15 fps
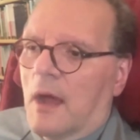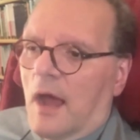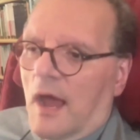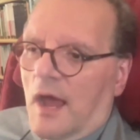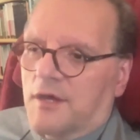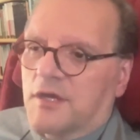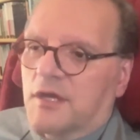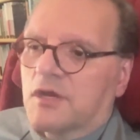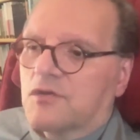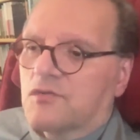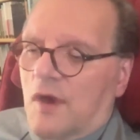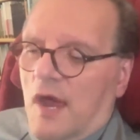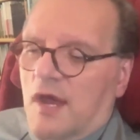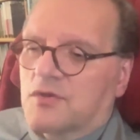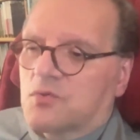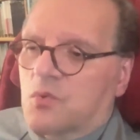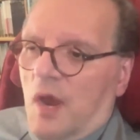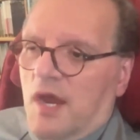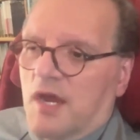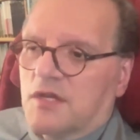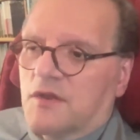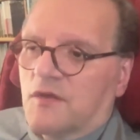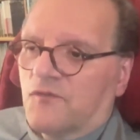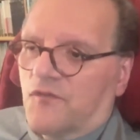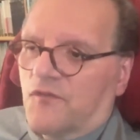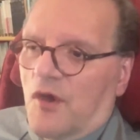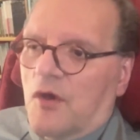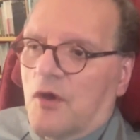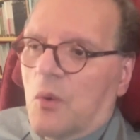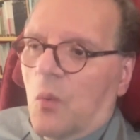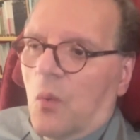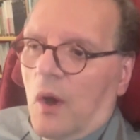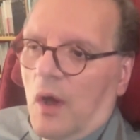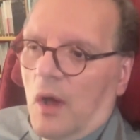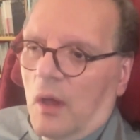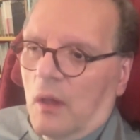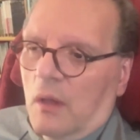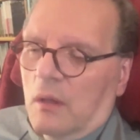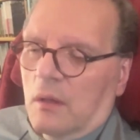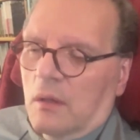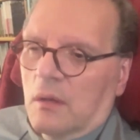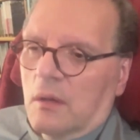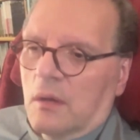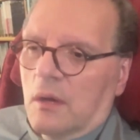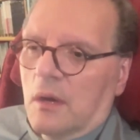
and he graduated very well.